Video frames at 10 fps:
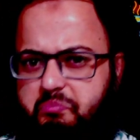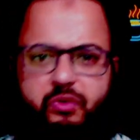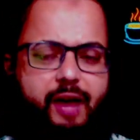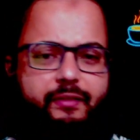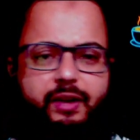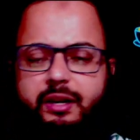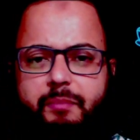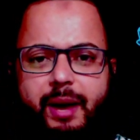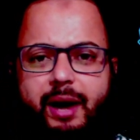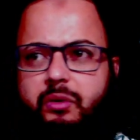
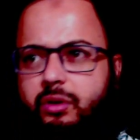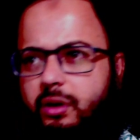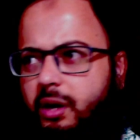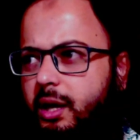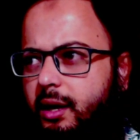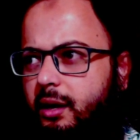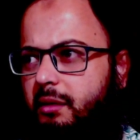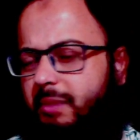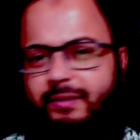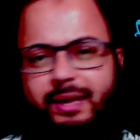£500 or
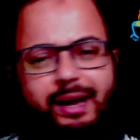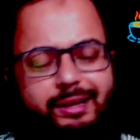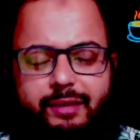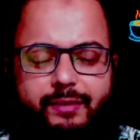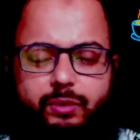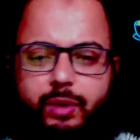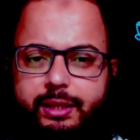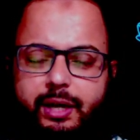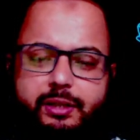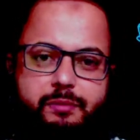maybe even
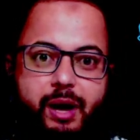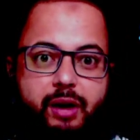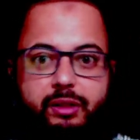£1,000,